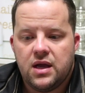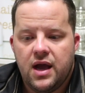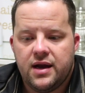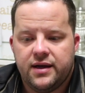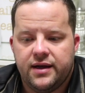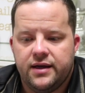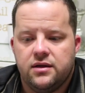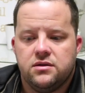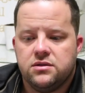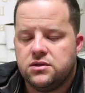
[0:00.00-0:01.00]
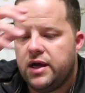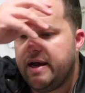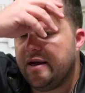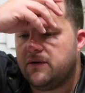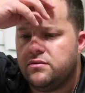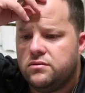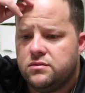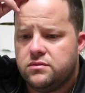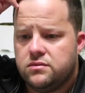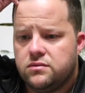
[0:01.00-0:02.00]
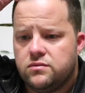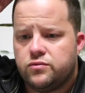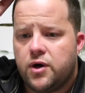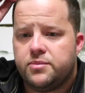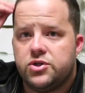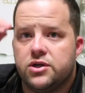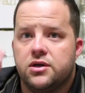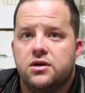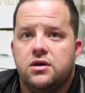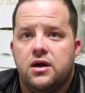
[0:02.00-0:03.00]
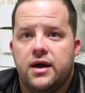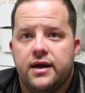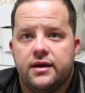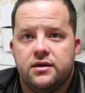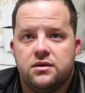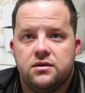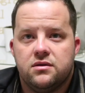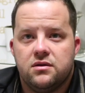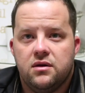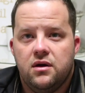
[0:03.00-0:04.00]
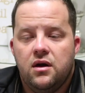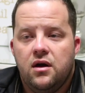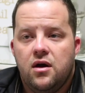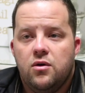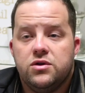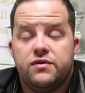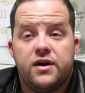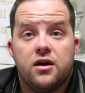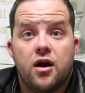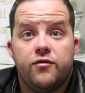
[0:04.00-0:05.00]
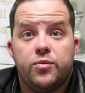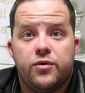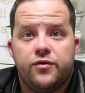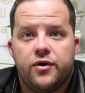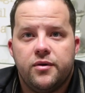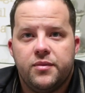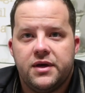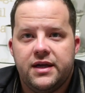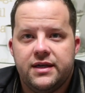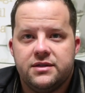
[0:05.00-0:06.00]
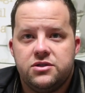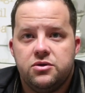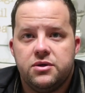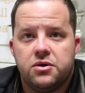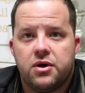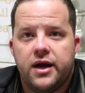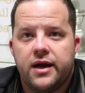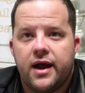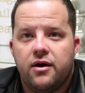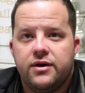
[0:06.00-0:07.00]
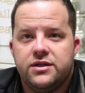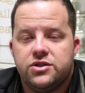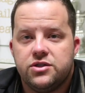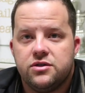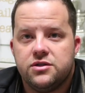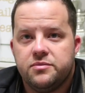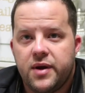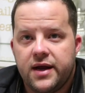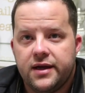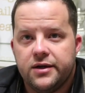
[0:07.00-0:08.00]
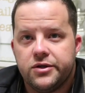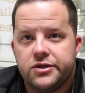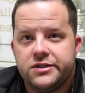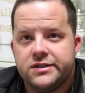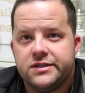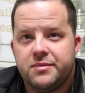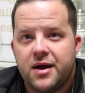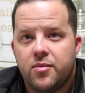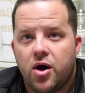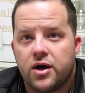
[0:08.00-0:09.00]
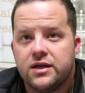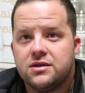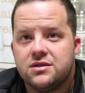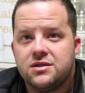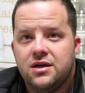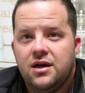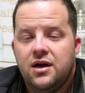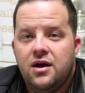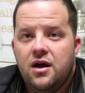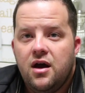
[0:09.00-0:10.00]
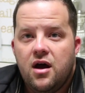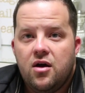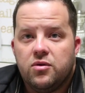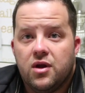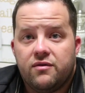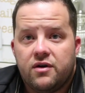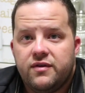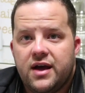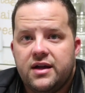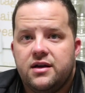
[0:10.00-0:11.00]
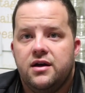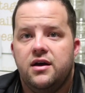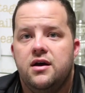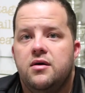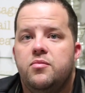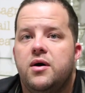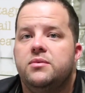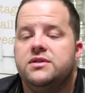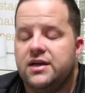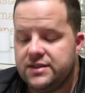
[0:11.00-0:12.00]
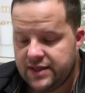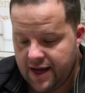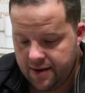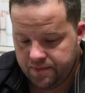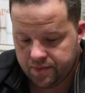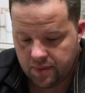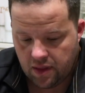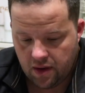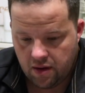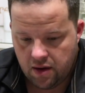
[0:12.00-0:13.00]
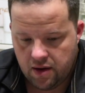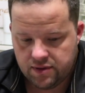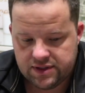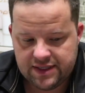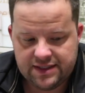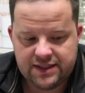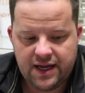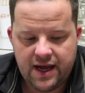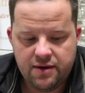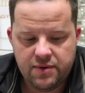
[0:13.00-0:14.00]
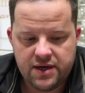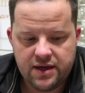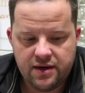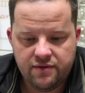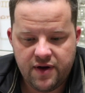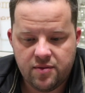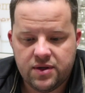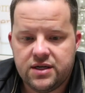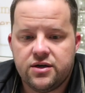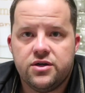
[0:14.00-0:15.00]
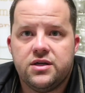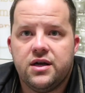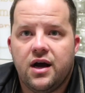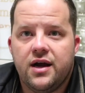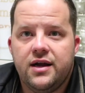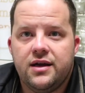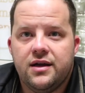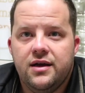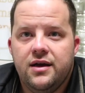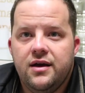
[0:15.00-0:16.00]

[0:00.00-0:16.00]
had a gland rupture and it was very uncomfortable for him, but he is doing great now. He's just on some painkillers and some antibiotics. Love our vet. But besides that, it was an easy day. We did family dinner tonight